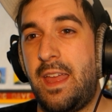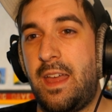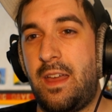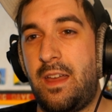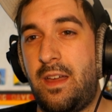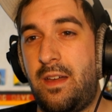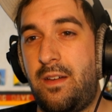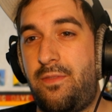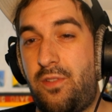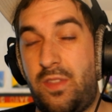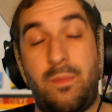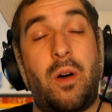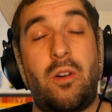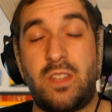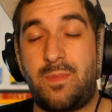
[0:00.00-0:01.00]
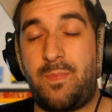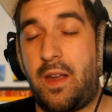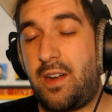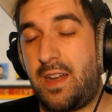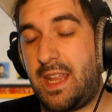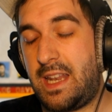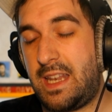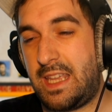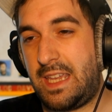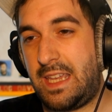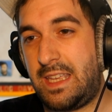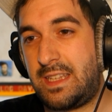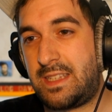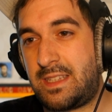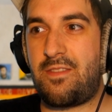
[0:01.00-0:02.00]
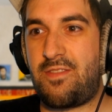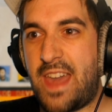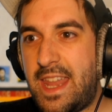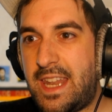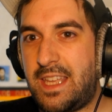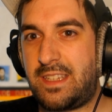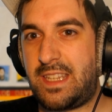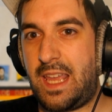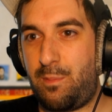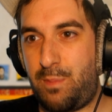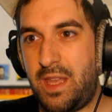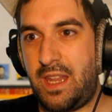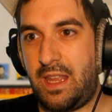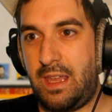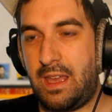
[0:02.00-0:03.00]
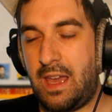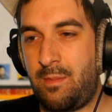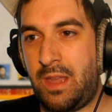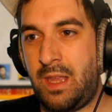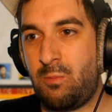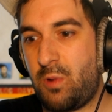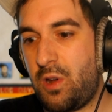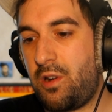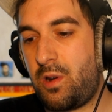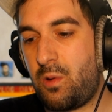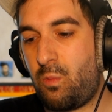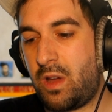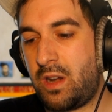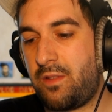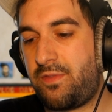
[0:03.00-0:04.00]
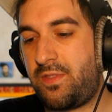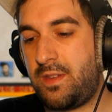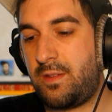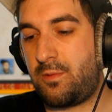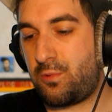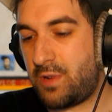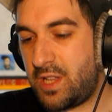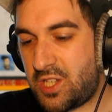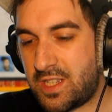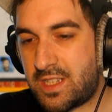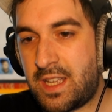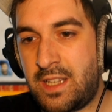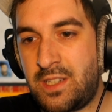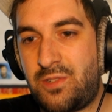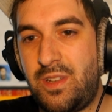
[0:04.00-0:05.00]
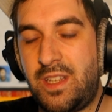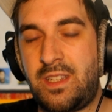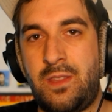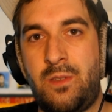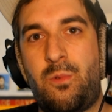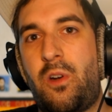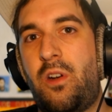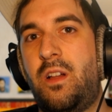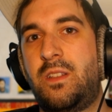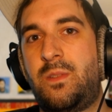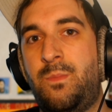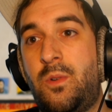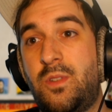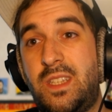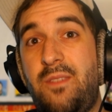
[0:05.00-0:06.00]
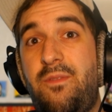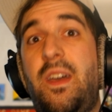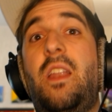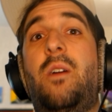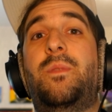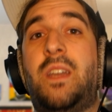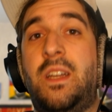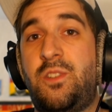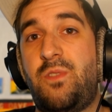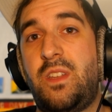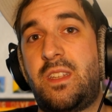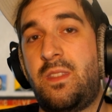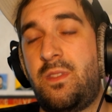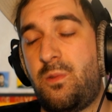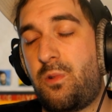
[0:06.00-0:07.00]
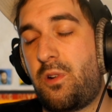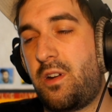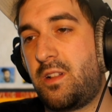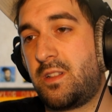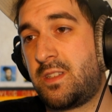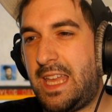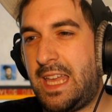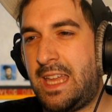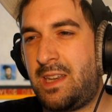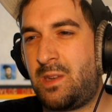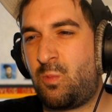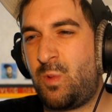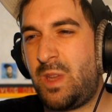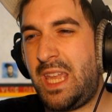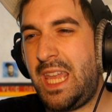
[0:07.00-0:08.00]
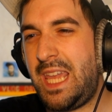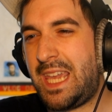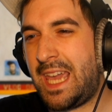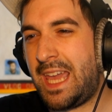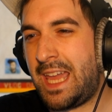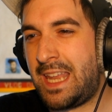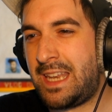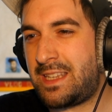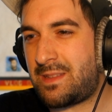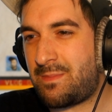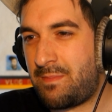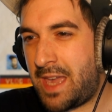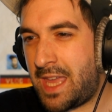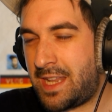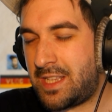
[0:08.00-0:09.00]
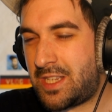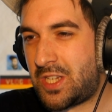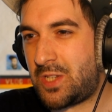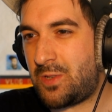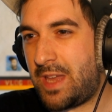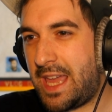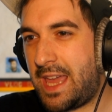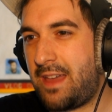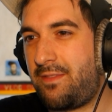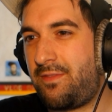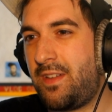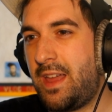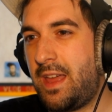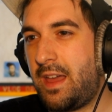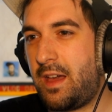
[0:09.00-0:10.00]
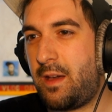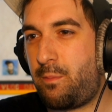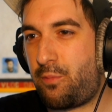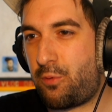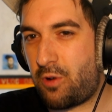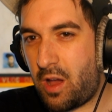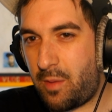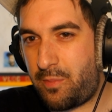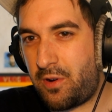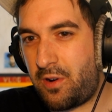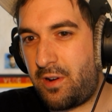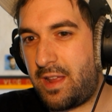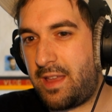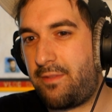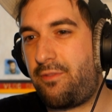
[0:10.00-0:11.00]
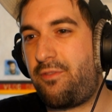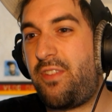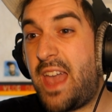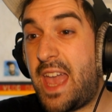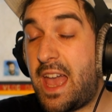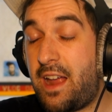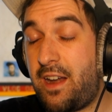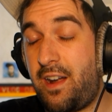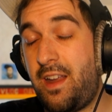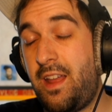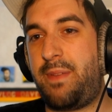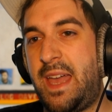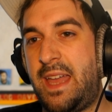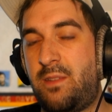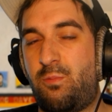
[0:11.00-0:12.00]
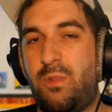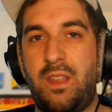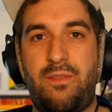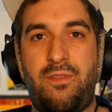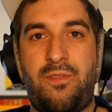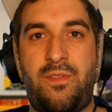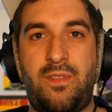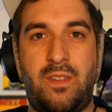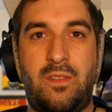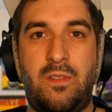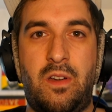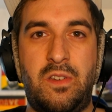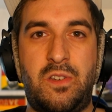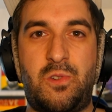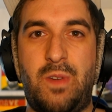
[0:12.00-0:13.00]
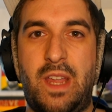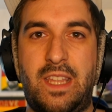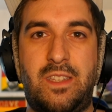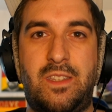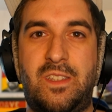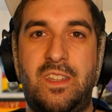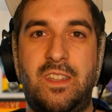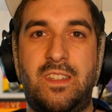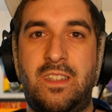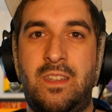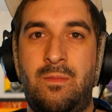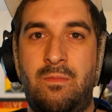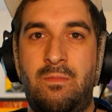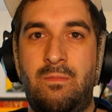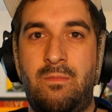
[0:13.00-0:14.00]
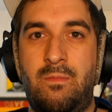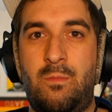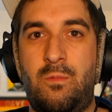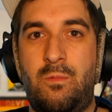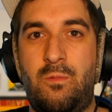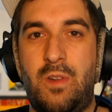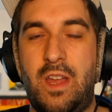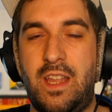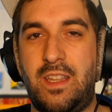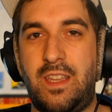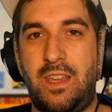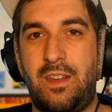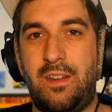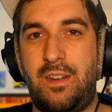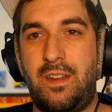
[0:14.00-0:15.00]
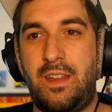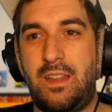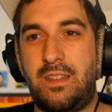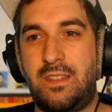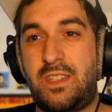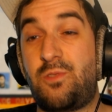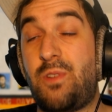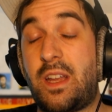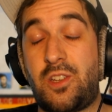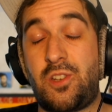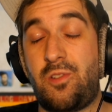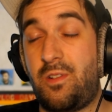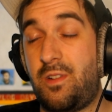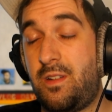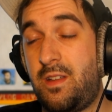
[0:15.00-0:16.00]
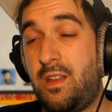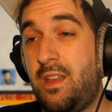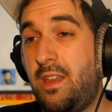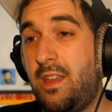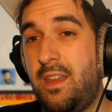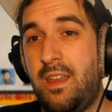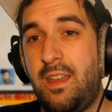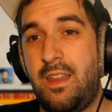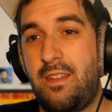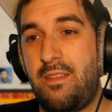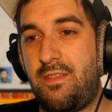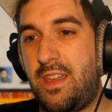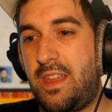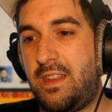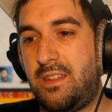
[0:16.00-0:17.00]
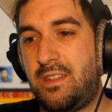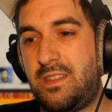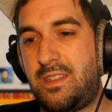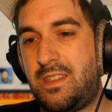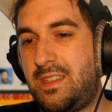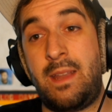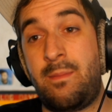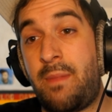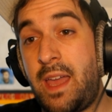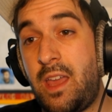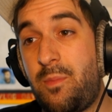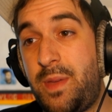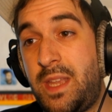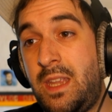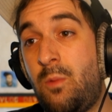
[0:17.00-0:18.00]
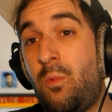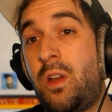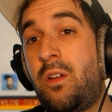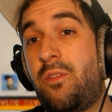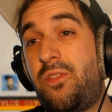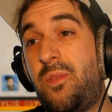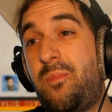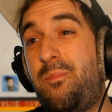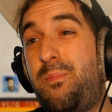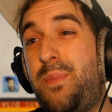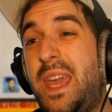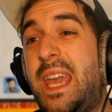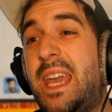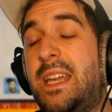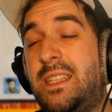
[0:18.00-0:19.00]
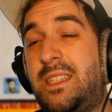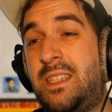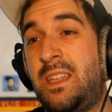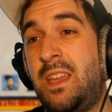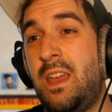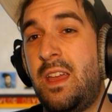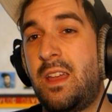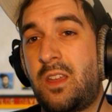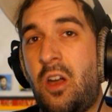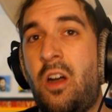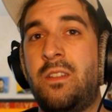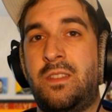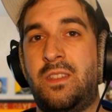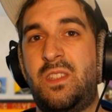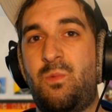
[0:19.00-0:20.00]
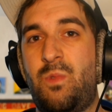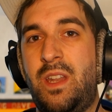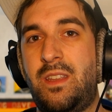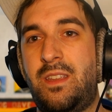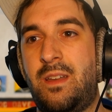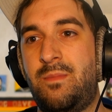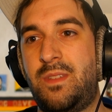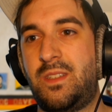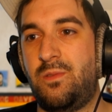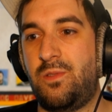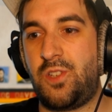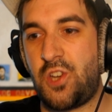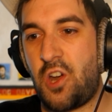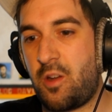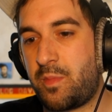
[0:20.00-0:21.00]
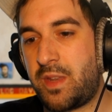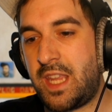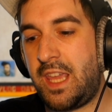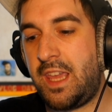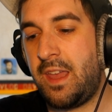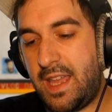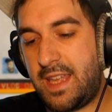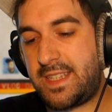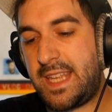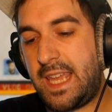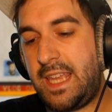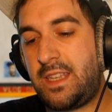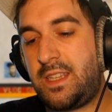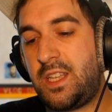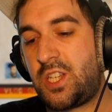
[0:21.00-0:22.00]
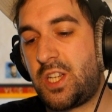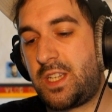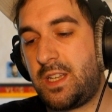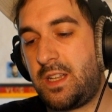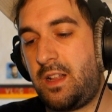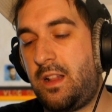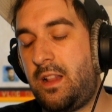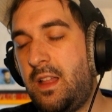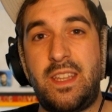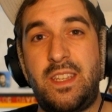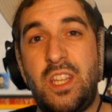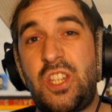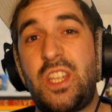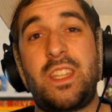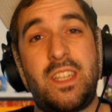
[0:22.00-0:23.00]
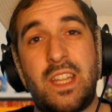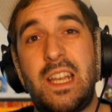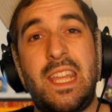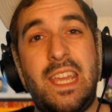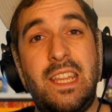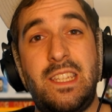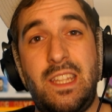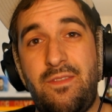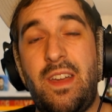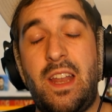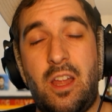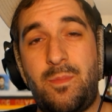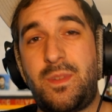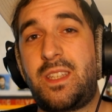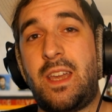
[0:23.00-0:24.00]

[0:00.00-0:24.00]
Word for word: uh, for the most part at least. That is a pity. I mean, we're one of the richest countries in the world, most developed countries in the world, and we can't manage to have a proper, a fair bandwidth contract system right here, structure that is. In my opinion, one of the biggest cons when it comes to Germany as a digital, a digitally developed